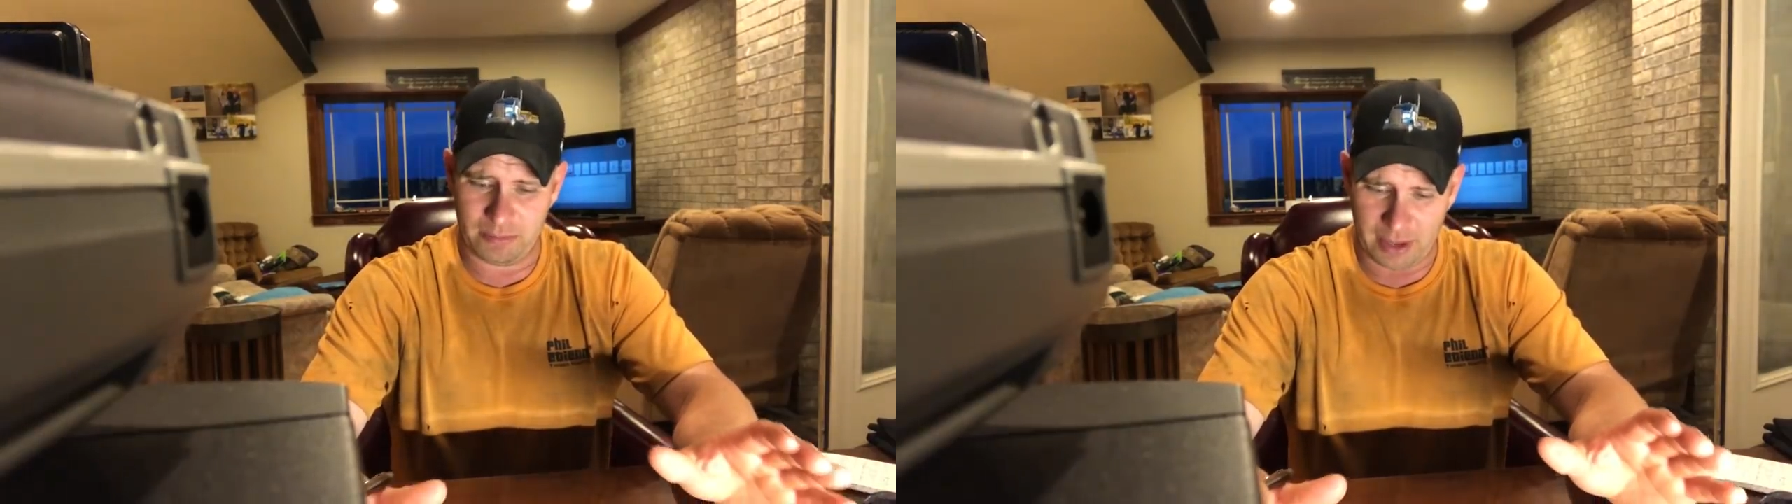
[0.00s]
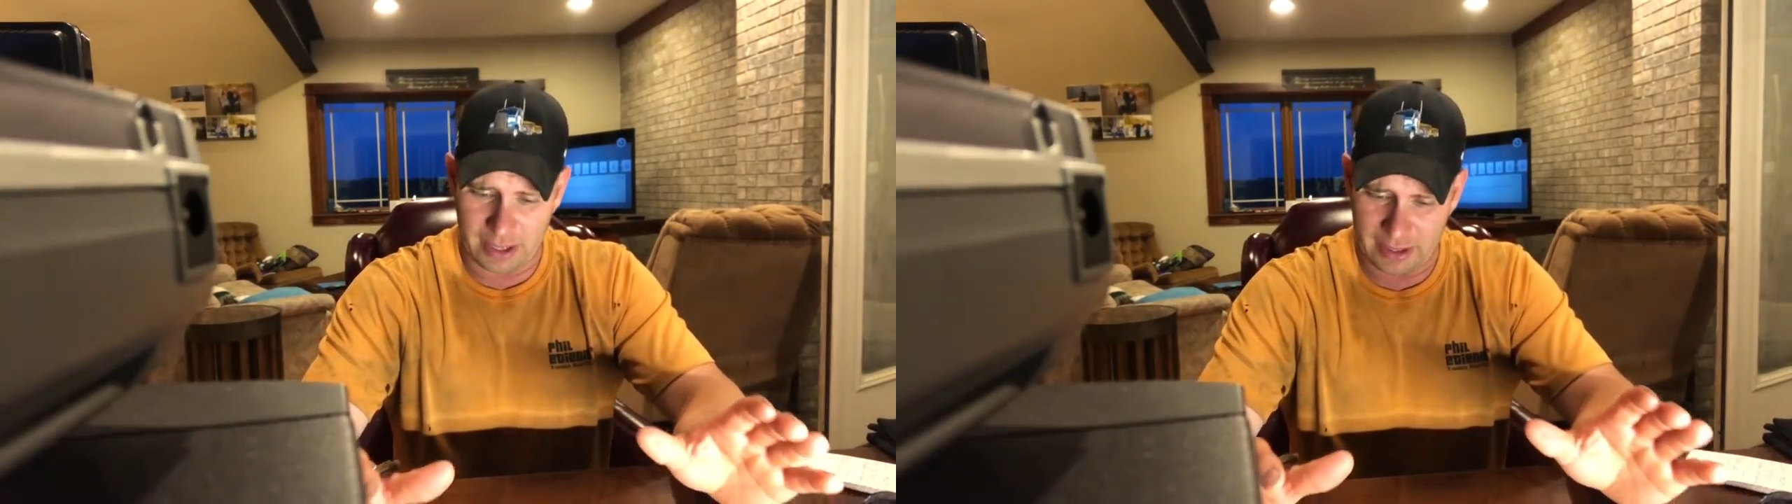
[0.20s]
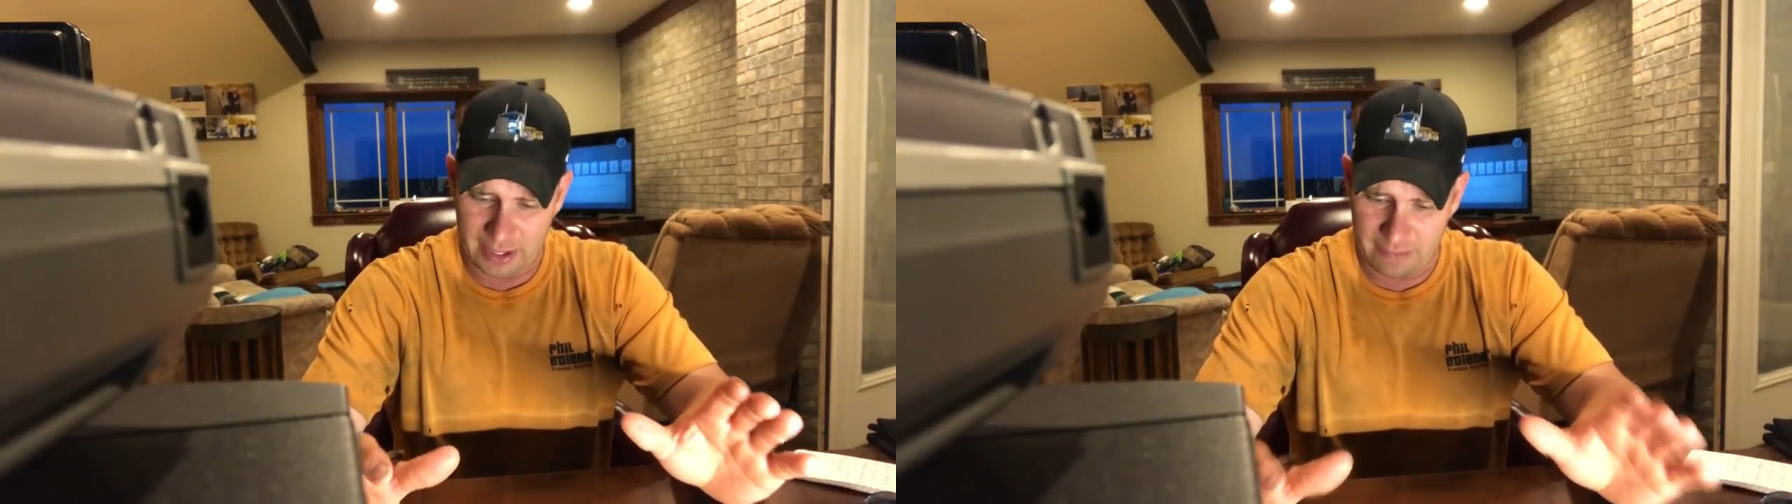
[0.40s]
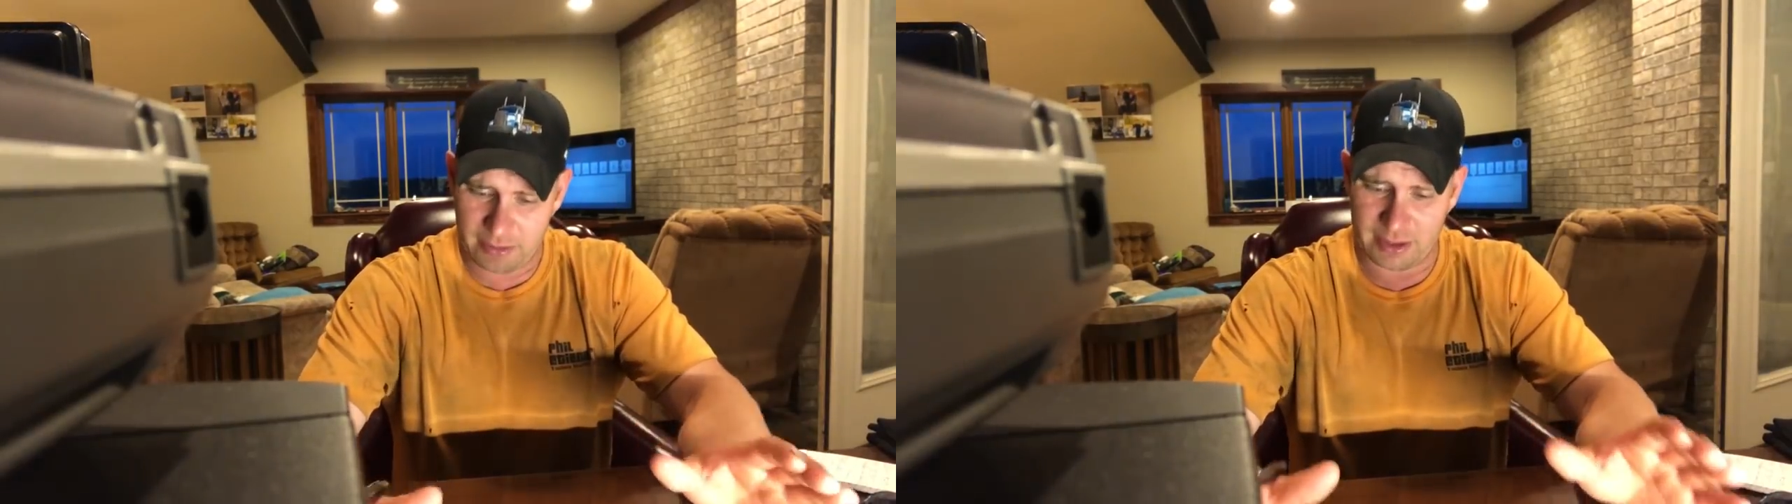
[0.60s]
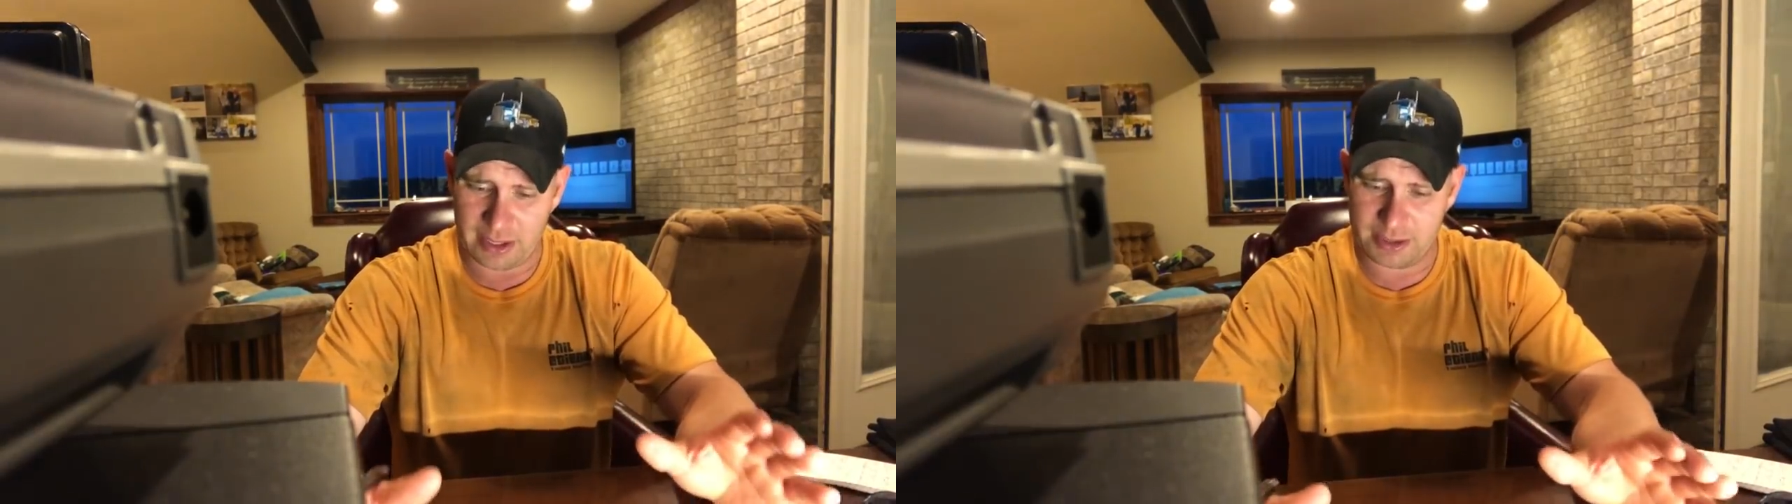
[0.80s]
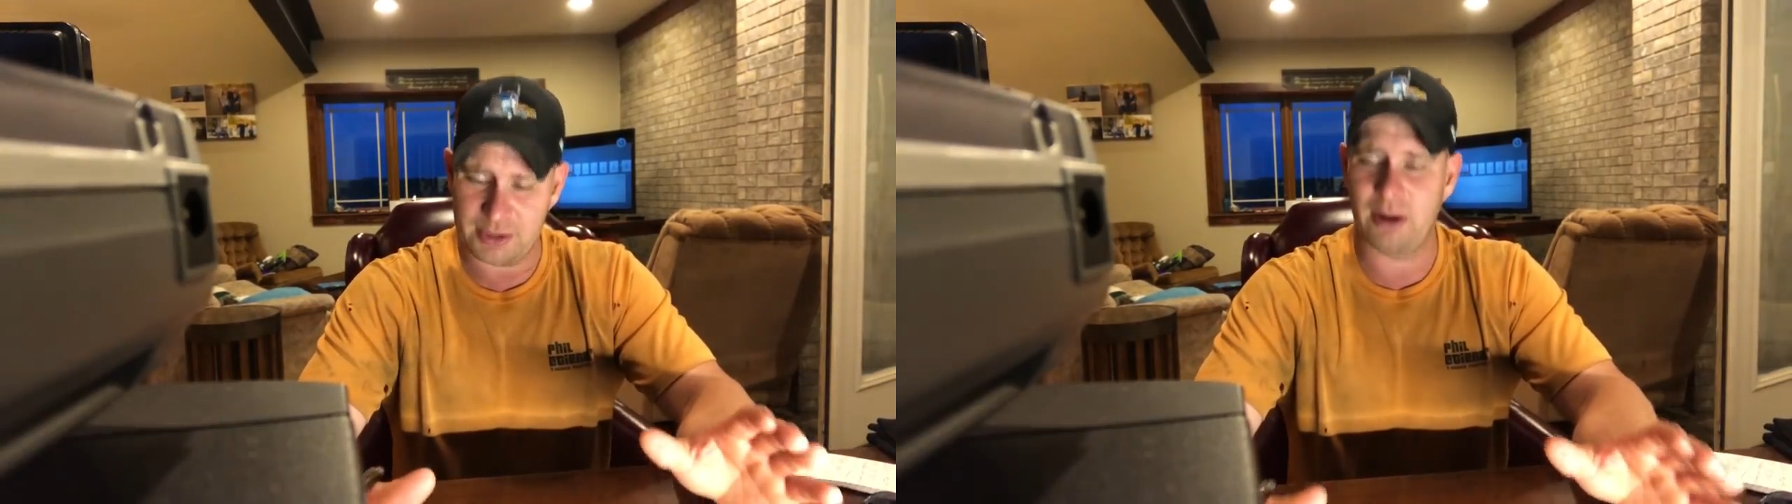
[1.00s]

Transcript: Proud of everything that